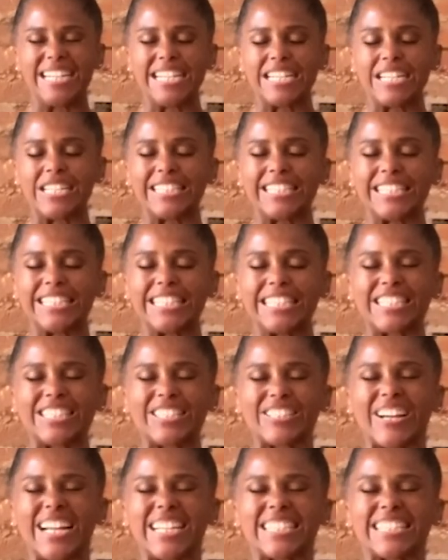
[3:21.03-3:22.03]
Really
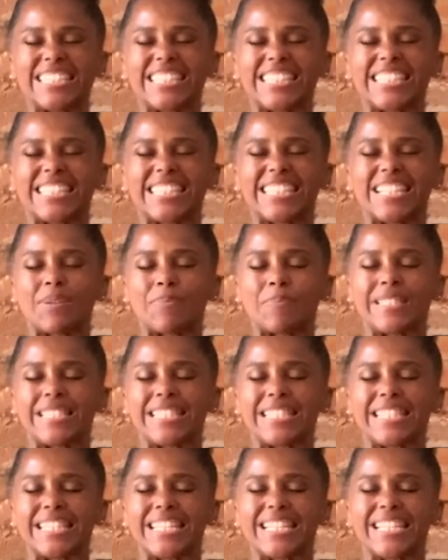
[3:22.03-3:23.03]
stretch the
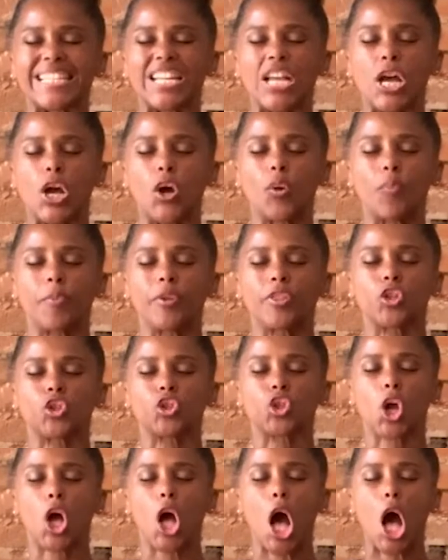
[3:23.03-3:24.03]
lips and open the
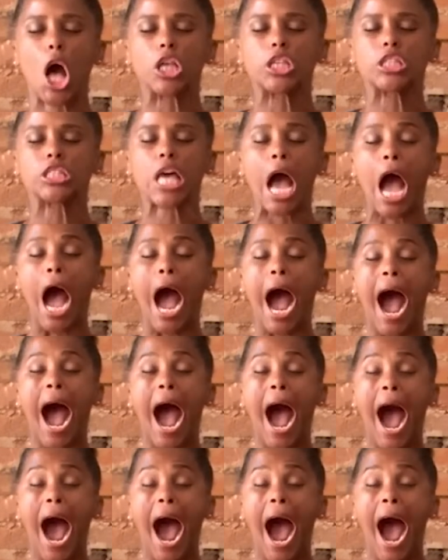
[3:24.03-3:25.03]
jaws.
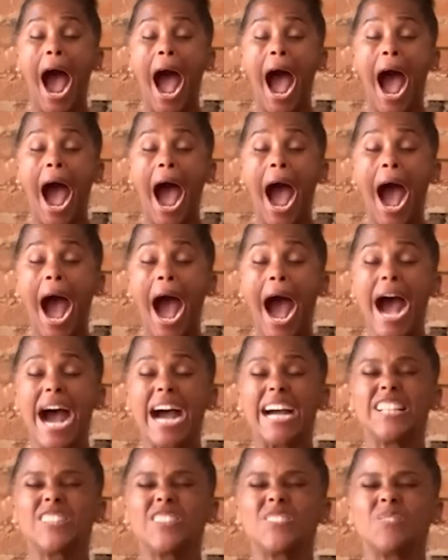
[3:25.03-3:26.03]

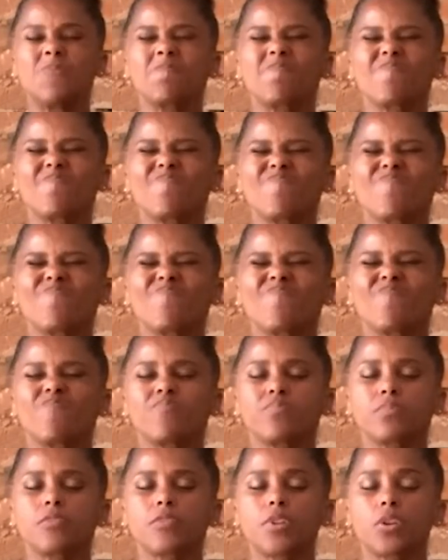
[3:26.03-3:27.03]
And
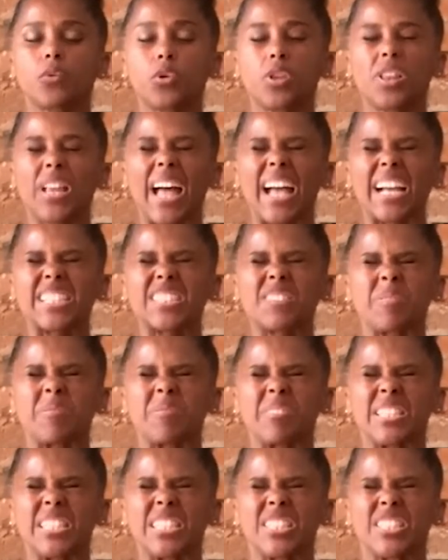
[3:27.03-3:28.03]
relax. Maybe
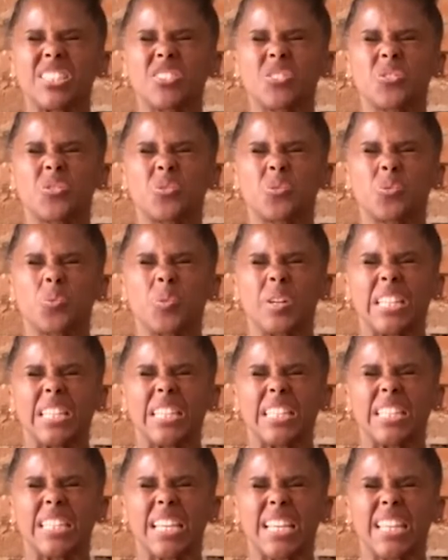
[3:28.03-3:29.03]
squint
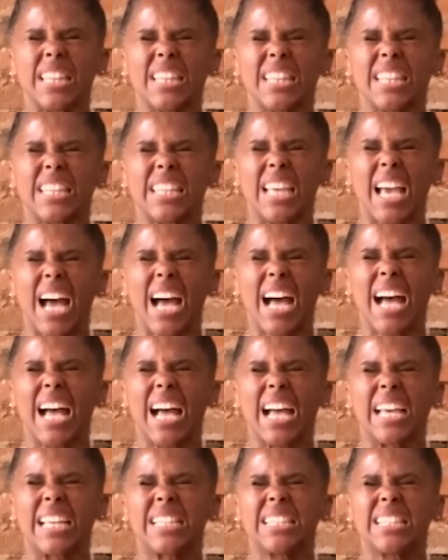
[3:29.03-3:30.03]
the
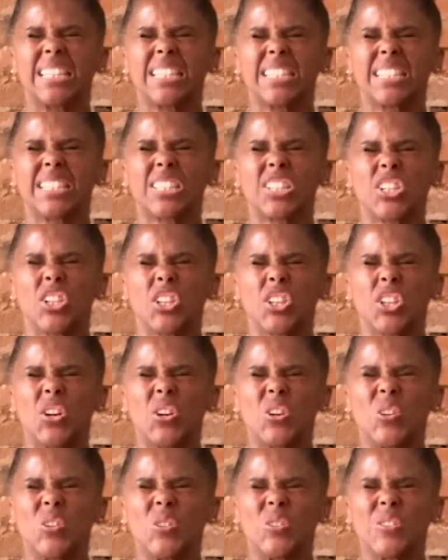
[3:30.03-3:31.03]
eyes
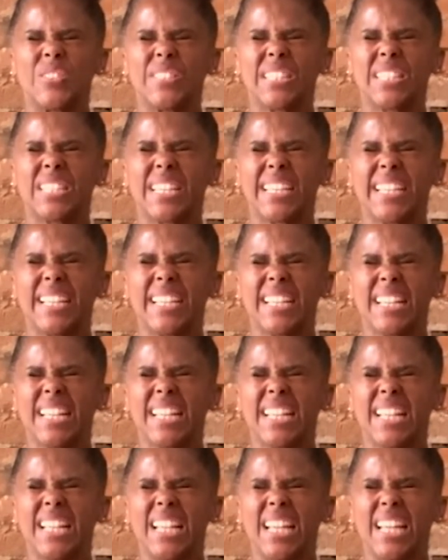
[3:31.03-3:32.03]
closed.
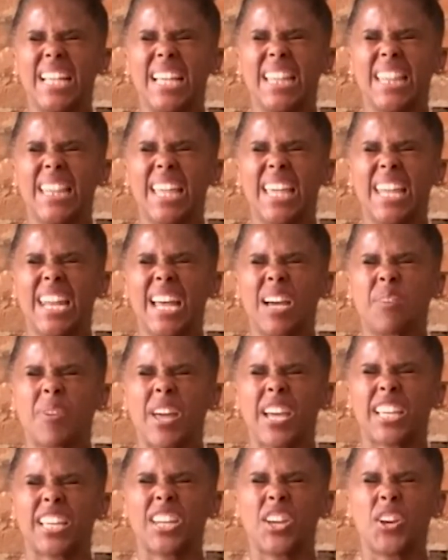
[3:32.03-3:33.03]
And then I'm
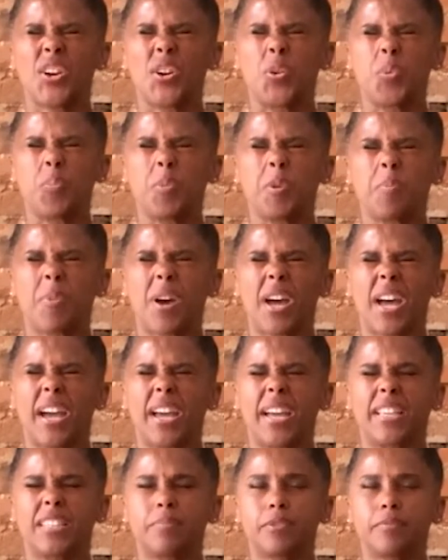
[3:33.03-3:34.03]
not going to open my eyes.